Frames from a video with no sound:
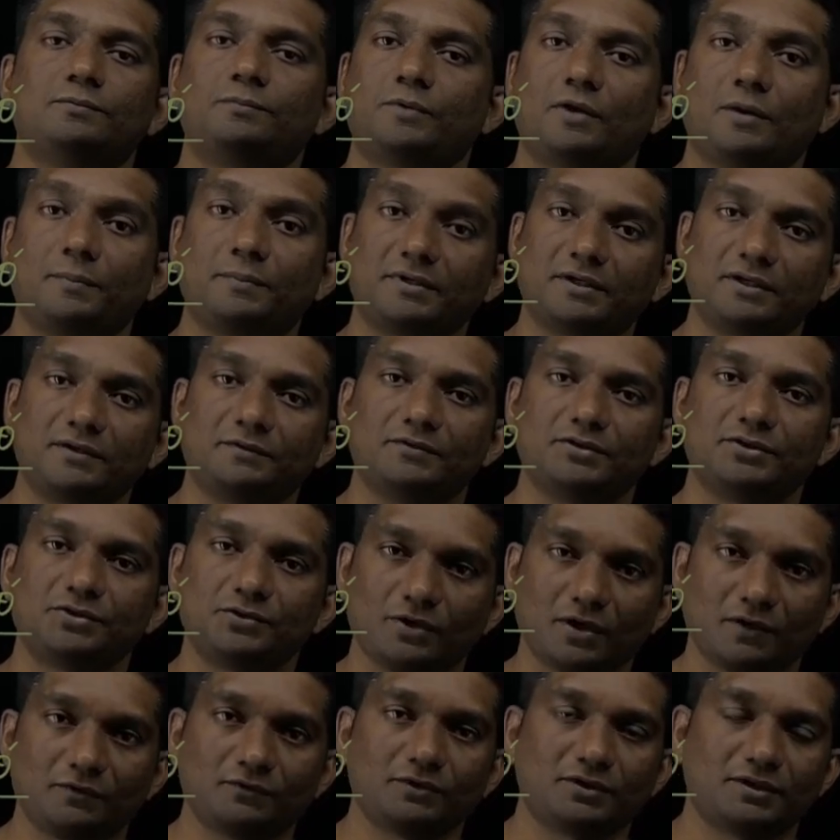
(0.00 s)
property
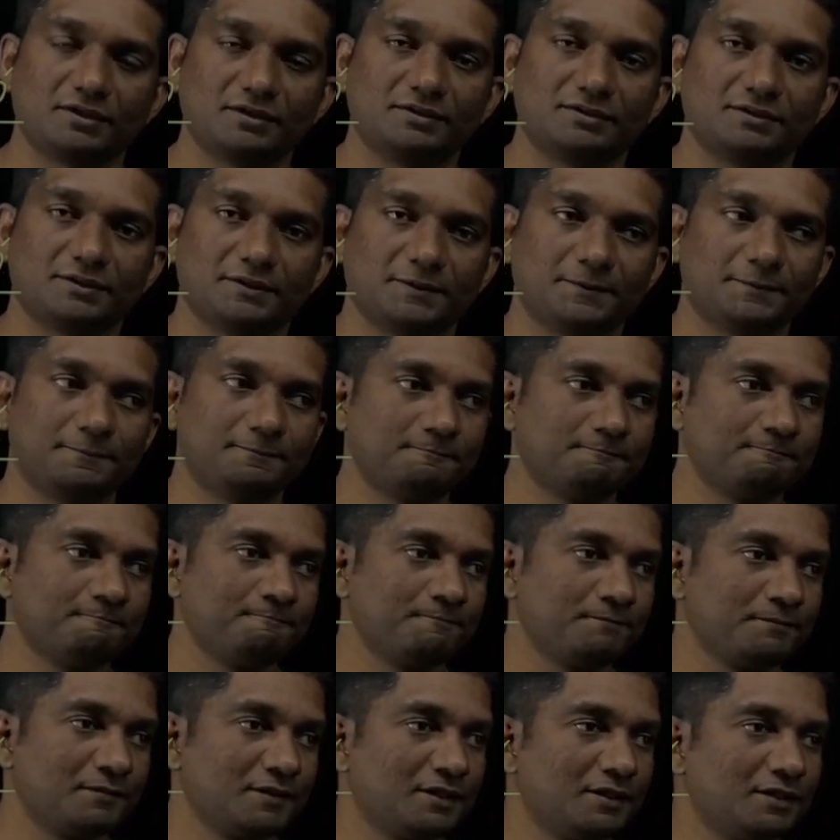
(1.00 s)
which you have to consider.
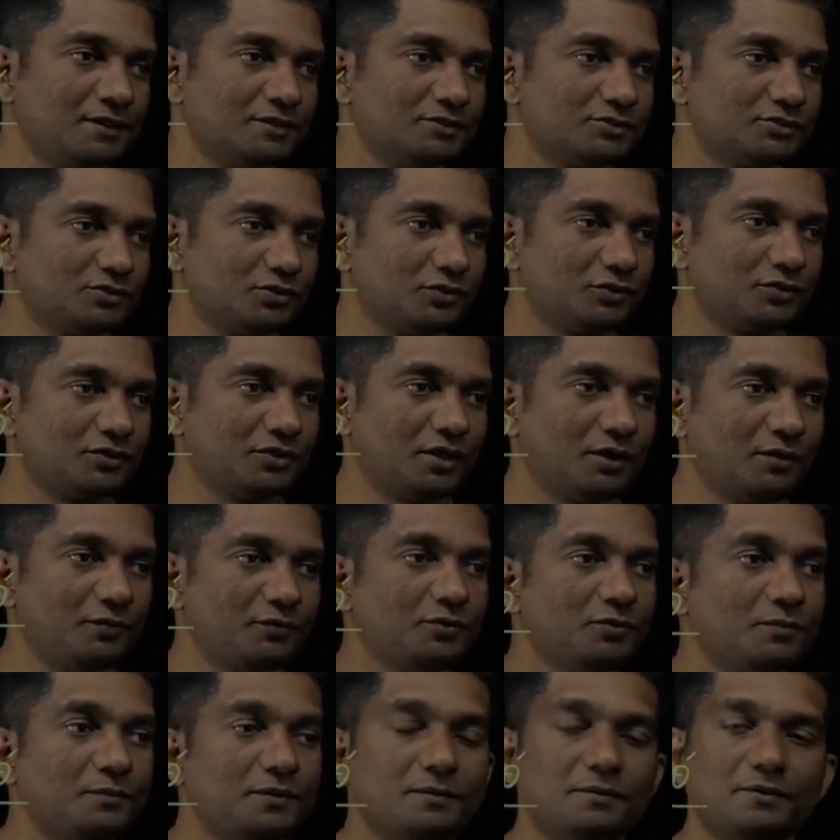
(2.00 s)
So now
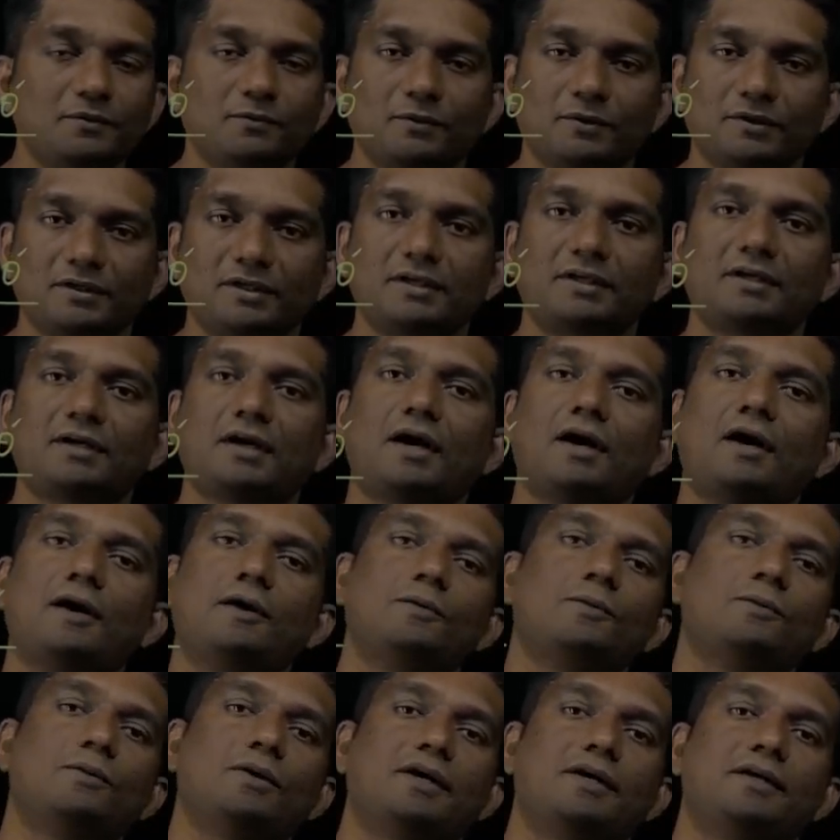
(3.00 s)
you may be wondering
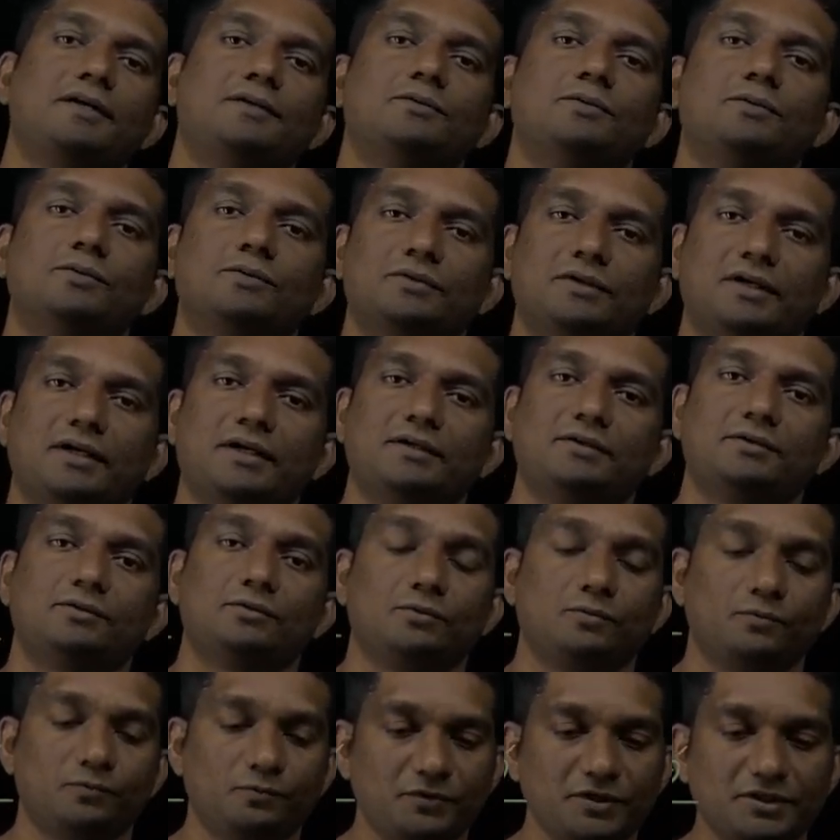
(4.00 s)
how I know, right?
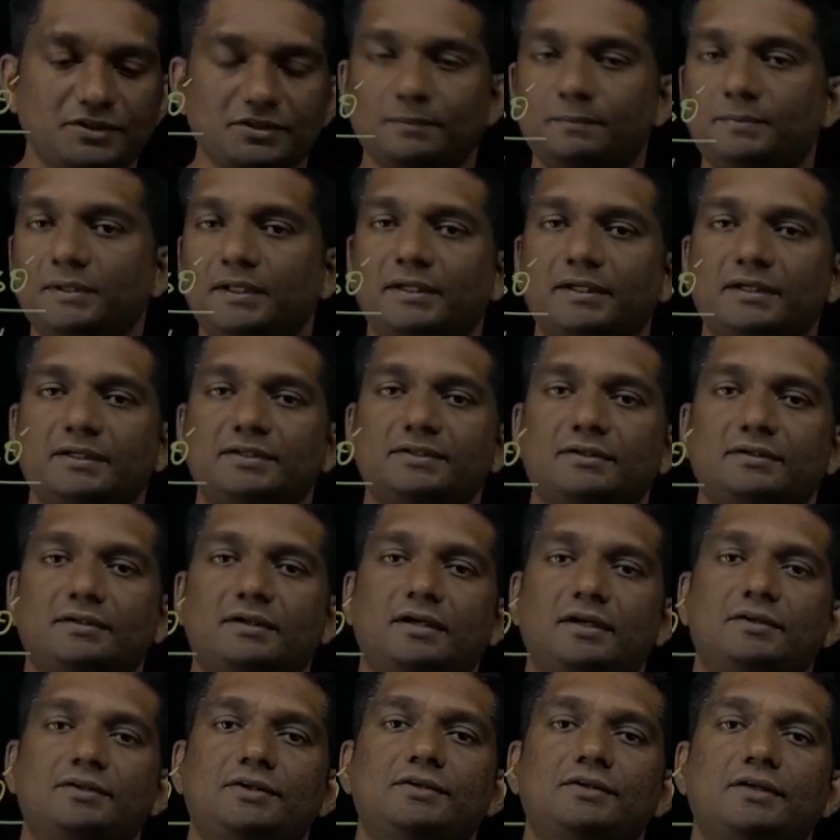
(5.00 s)
Which application
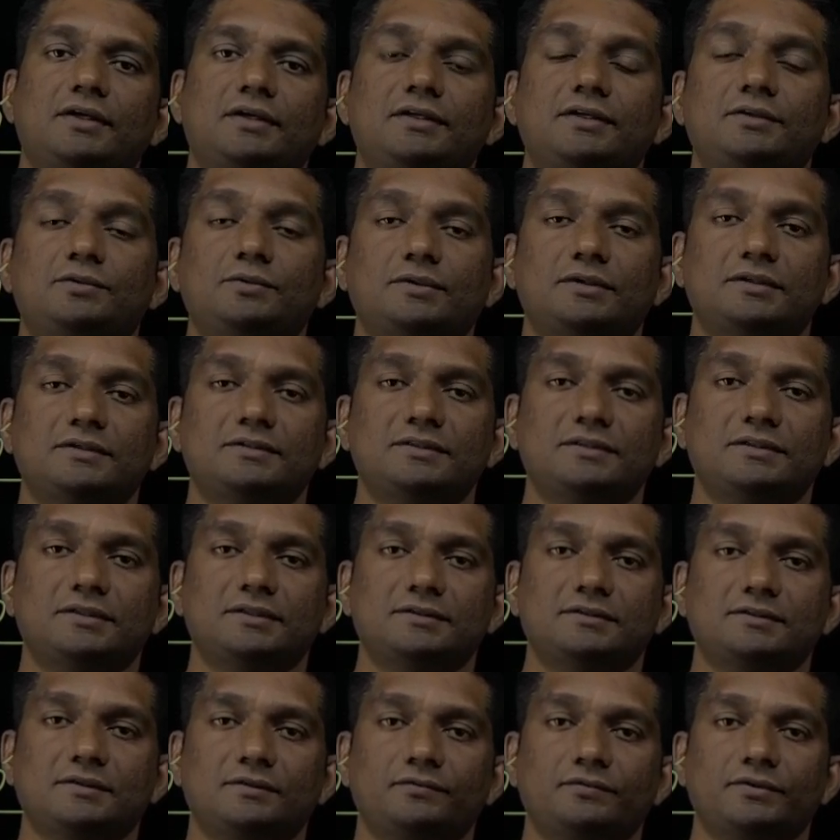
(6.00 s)
I need to
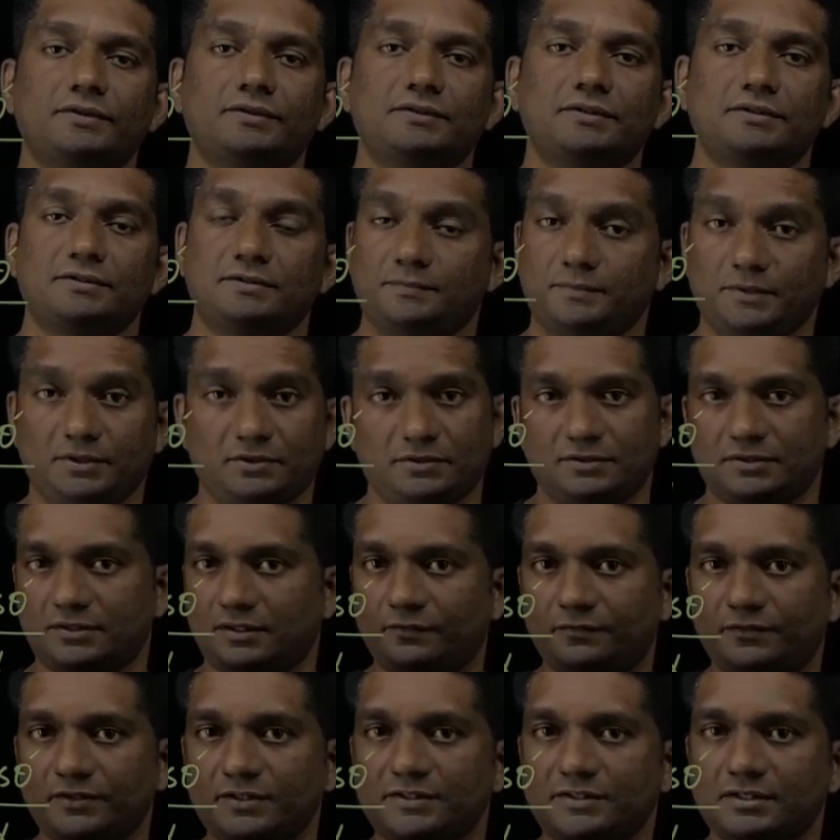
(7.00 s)
consider surface tension, because
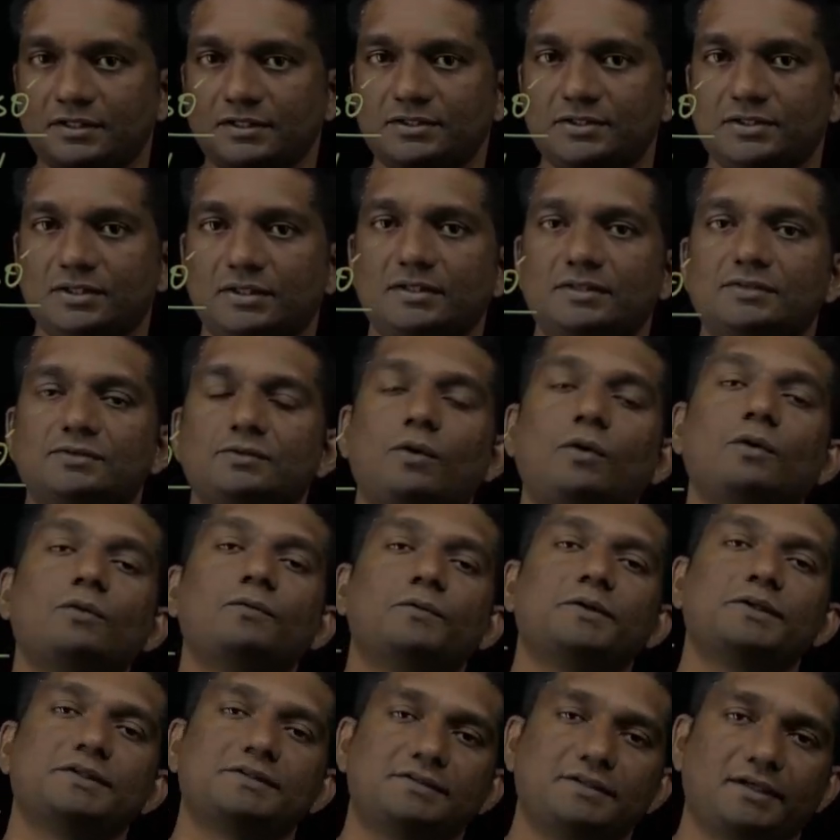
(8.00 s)
surface tension is
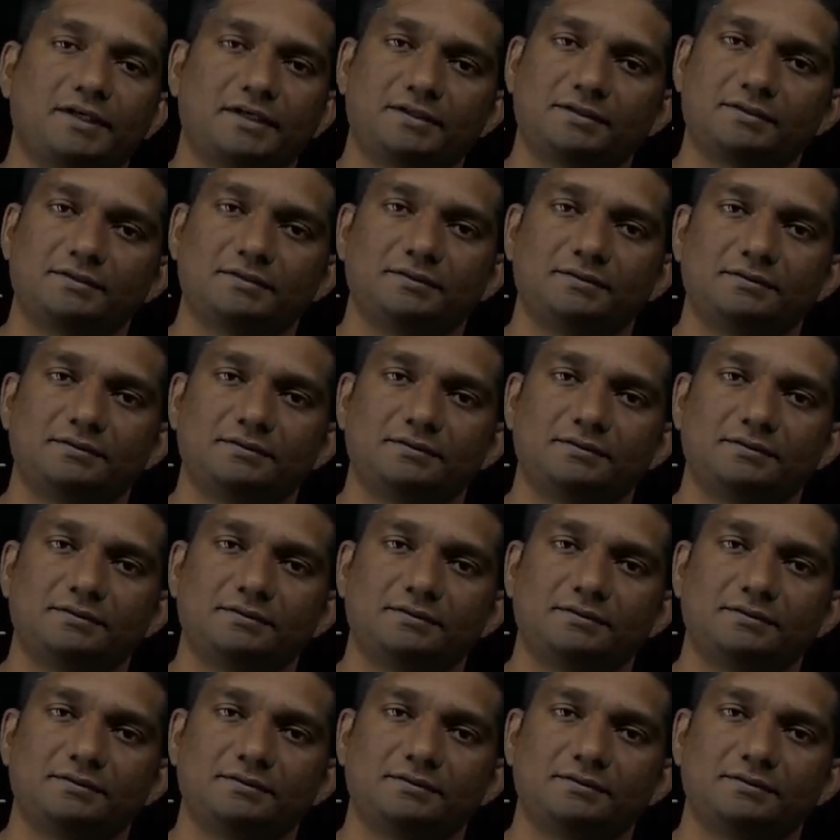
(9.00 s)
always there.